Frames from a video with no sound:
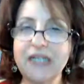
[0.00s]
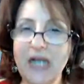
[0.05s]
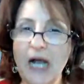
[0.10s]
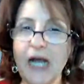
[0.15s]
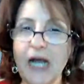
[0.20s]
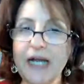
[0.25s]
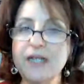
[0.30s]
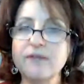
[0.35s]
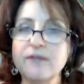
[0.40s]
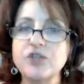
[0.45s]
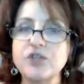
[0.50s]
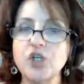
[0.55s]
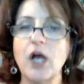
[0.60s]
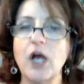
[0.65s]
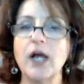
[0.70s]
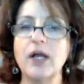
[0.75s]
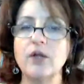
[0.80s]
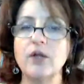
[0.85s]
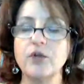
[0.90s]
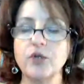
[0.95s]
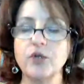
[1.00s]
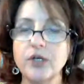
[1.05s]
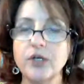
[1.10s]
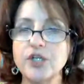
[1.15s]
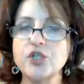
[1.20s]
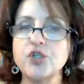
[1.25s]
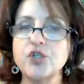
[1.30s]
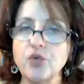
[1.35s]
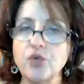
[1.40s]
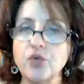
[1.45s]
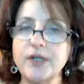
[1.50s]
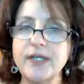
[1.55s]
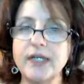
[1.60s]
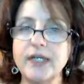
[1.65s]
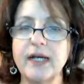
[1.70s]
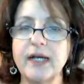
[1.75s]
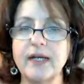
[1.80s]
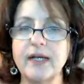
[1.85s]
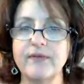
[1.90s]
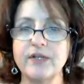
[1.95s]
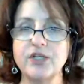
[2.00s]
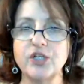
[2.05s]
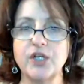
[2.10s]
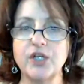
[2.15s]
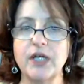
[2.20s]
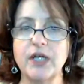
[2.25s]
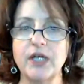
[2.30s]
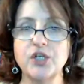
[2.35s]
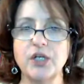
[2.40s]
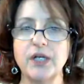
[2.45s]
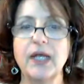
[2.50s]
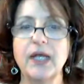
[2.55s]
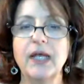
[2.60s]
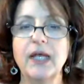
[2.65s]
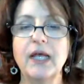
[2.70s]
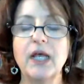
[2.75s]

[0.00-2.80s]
kind of childhood, a disjointed kind of education.